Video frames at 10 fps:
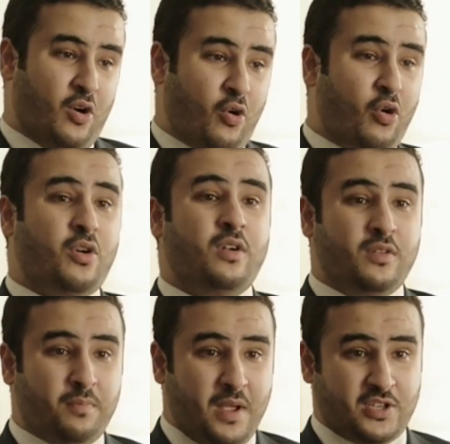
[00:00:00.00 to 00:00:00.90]

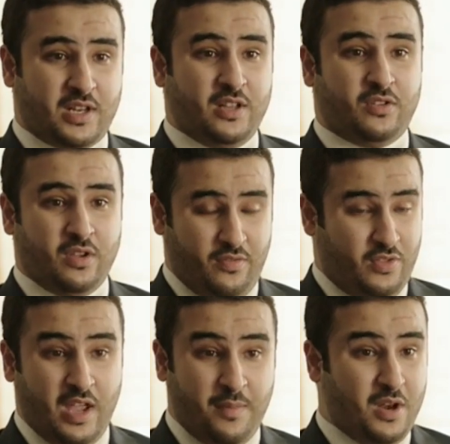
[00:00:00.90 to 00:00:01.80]
Or basically,
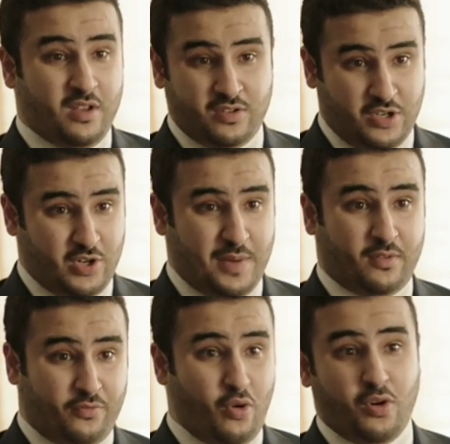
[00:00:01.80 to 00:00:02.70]
if the Yemeni central
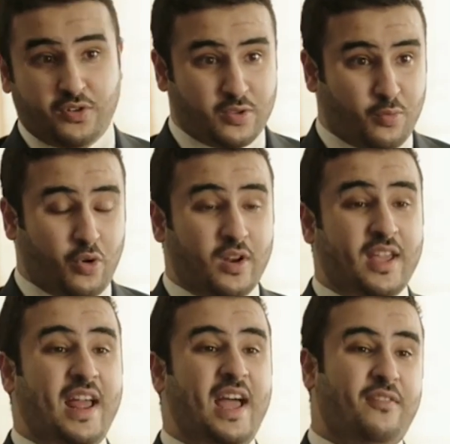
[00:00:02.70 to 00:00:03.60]
government falls, we're only
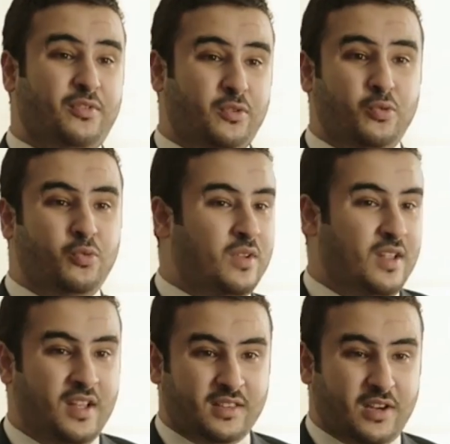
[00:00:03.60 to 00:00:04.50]
going to have two
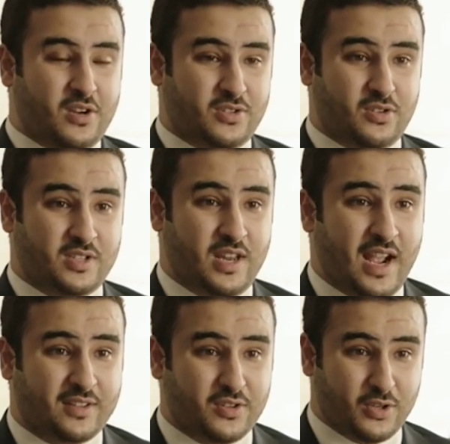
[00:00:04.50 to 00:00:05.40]
terrorist non-state
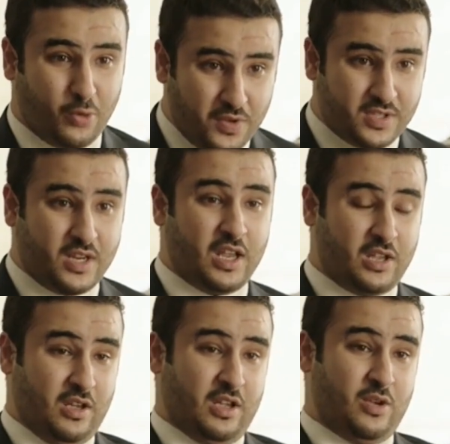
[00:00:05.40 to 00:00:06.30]
actors, the Houthis and
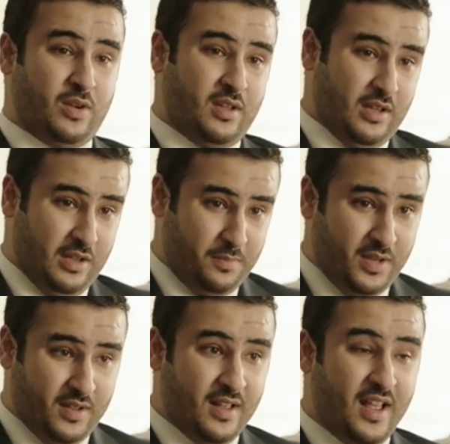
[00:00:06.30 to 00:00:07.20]

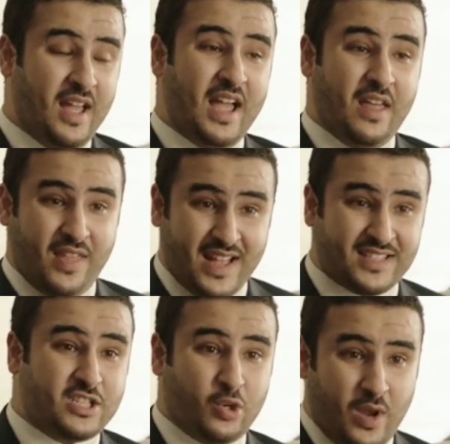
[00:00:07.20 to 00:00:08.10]
AQAP. And
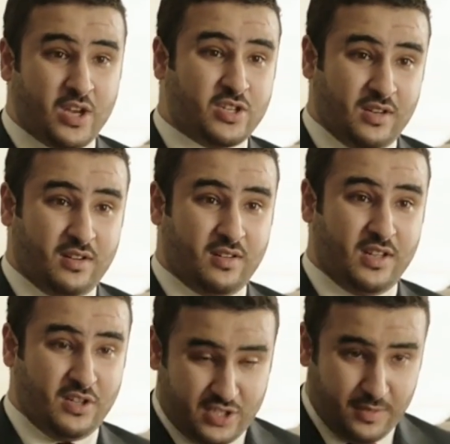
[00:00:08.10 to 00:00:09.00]
that situation,
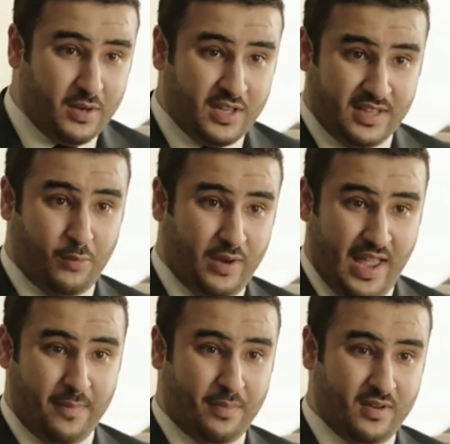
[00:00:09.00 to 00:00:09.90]
the instability that will
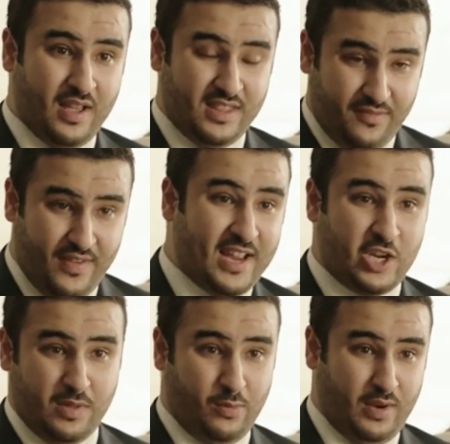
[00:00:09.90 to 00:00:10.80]
happen and the
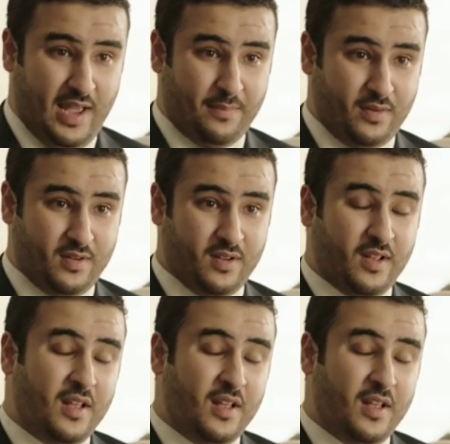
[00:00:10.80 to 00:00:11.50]
vacuum that will happen,